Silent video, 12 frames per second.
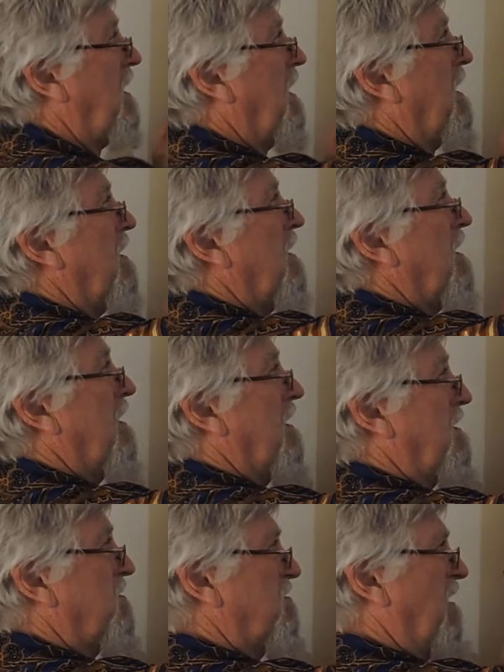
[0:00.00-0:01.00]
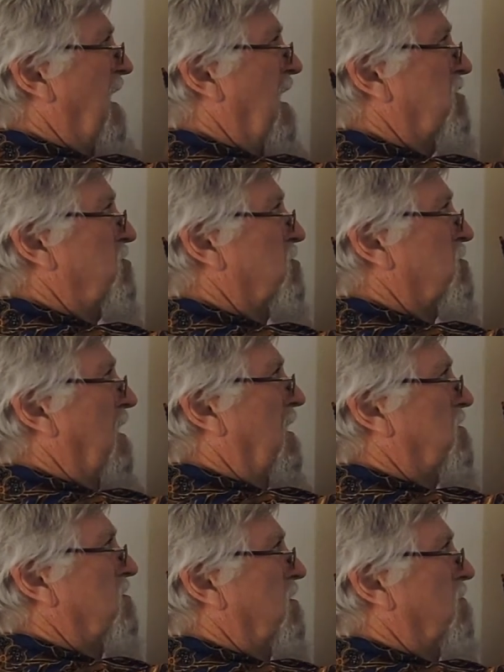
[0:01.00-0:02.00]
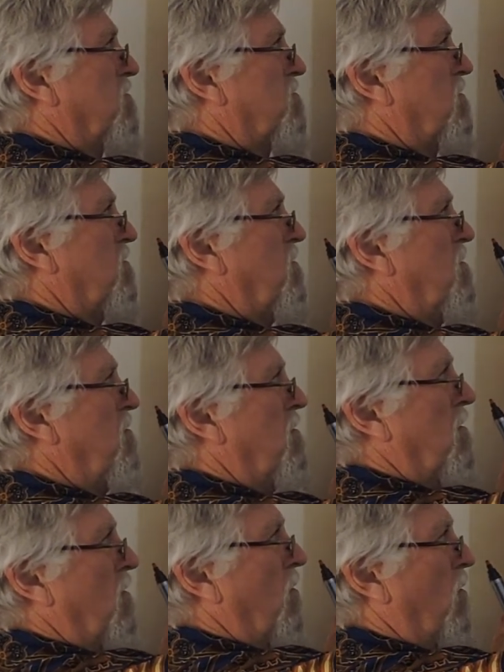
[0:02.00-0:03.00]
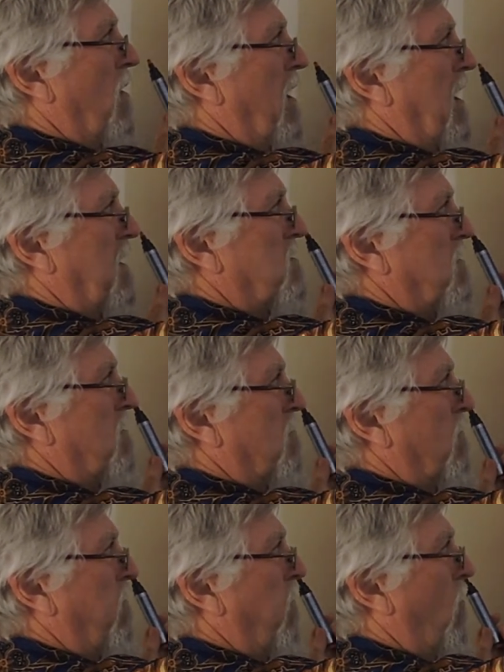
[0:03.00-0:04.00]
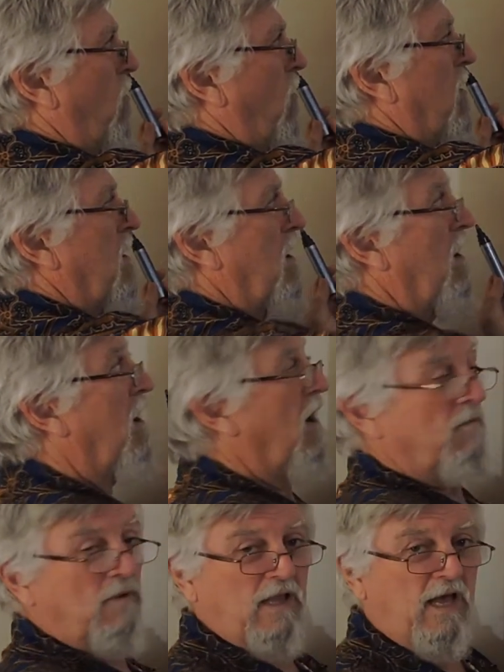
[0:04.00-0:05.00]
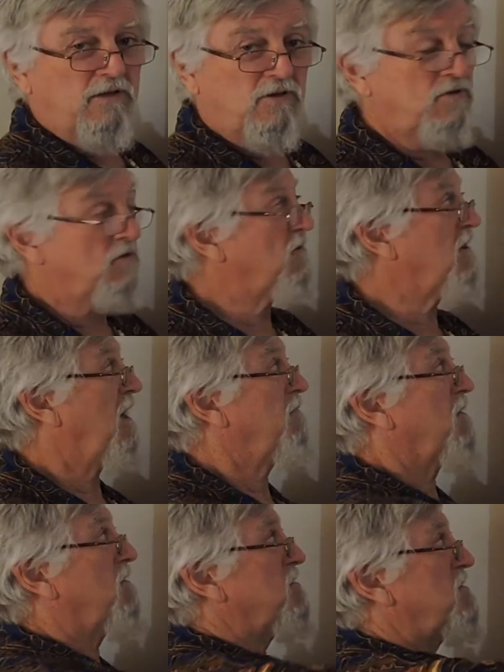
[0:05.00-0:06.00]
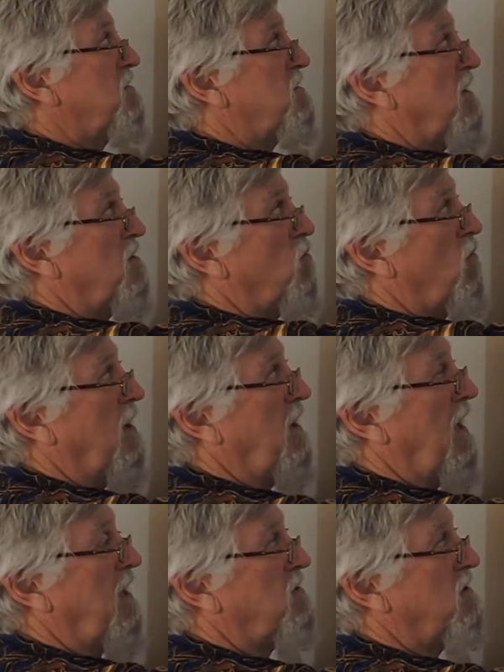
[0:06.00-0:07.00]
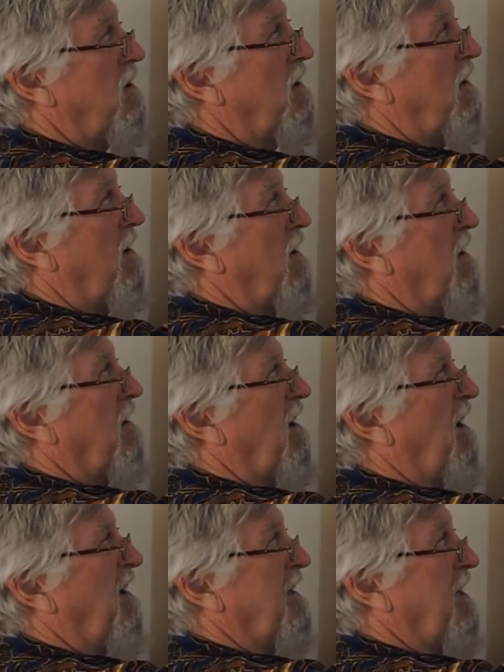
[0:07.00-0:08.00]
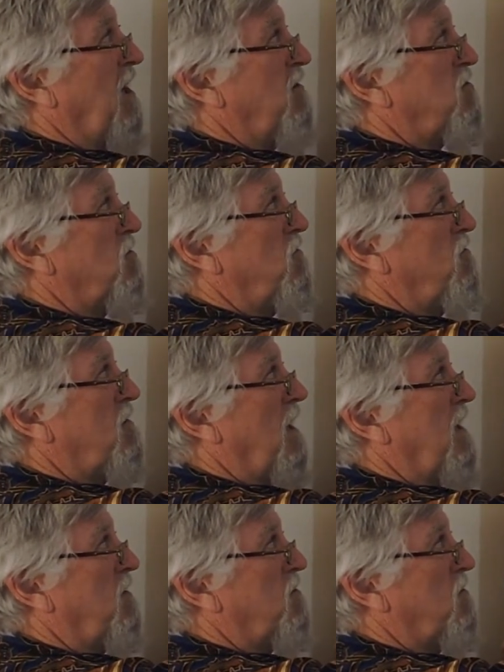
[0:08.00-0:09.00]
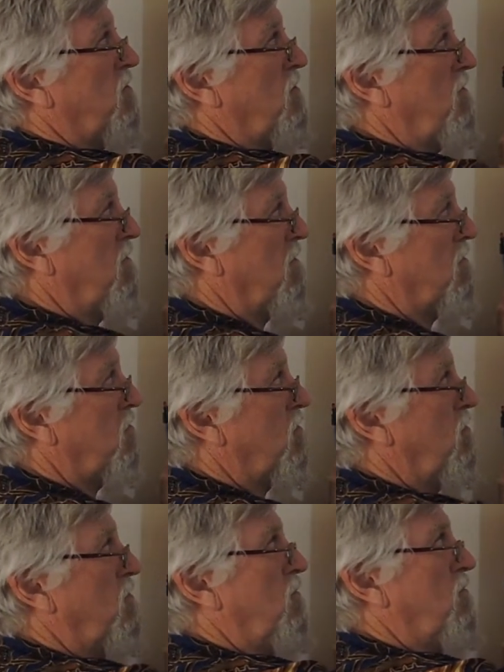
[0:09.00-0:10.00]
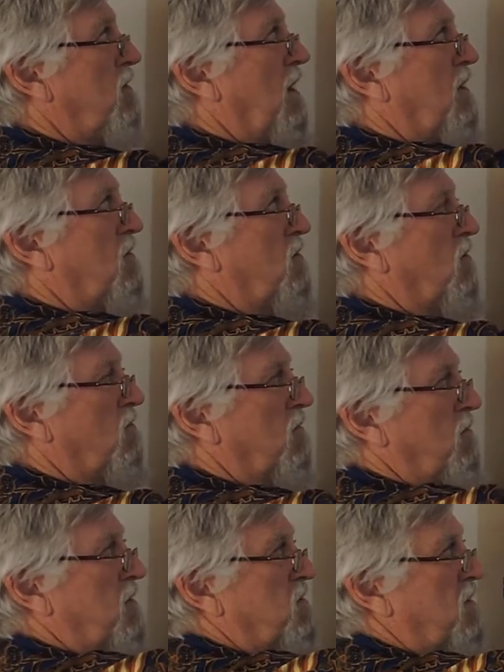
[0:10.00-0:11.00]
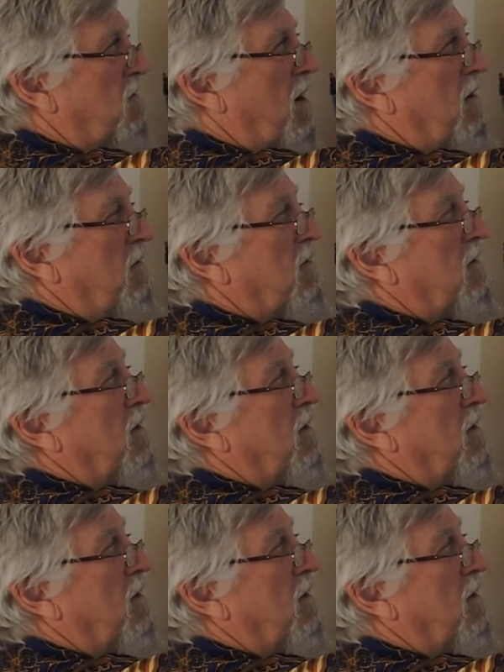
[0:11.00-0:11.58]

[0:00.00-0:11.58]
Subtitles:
here, is just x equals 2 or x equals 4. I'm allowed to do that because this says 1x. I can go 2, take 2. 2 take 2 would be 0.